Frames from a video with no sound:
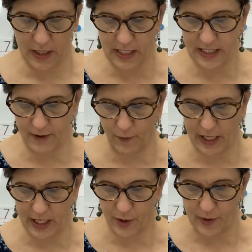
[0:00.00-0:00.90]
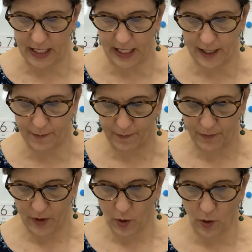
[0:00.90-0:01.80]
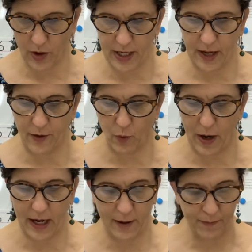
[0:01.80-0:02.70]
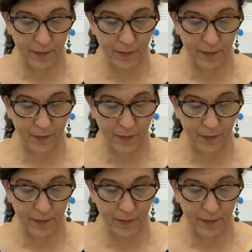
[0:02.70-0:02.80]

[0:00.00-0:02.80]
Let's see if we can do it again. Or another way.